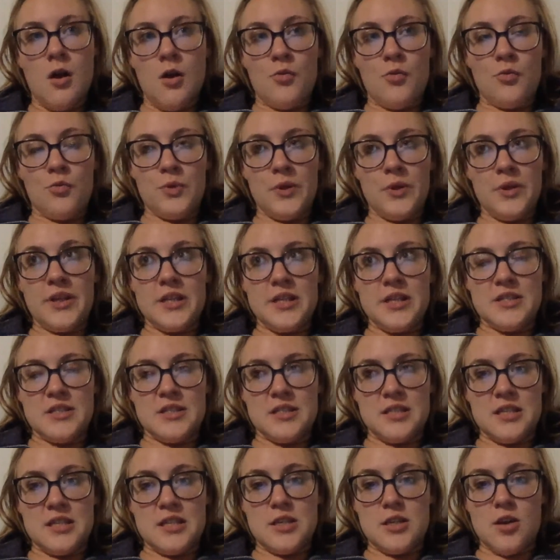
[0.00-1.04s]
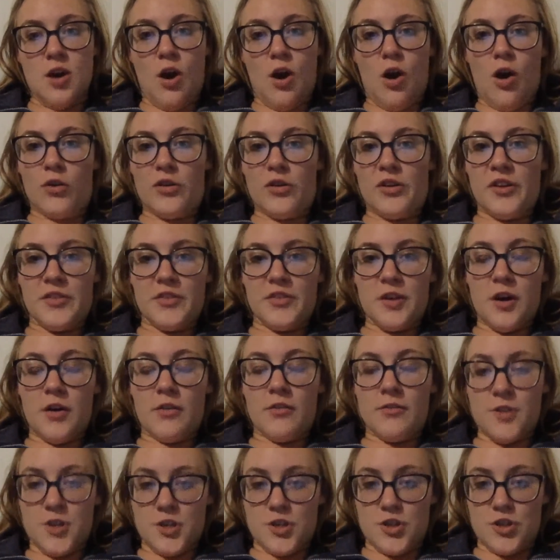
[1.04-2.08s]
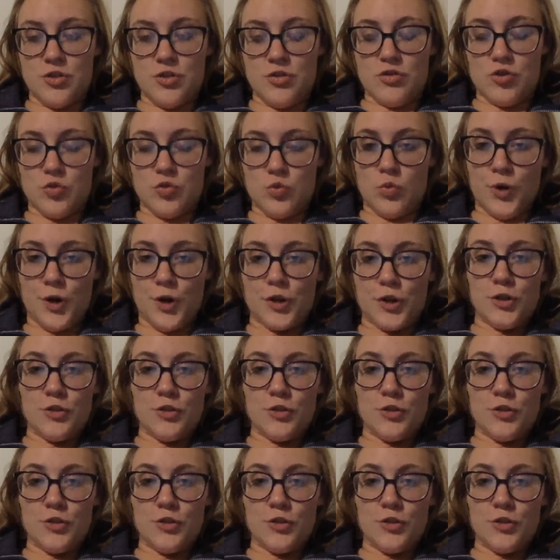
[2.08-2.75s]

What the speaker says: really see all of the students' work.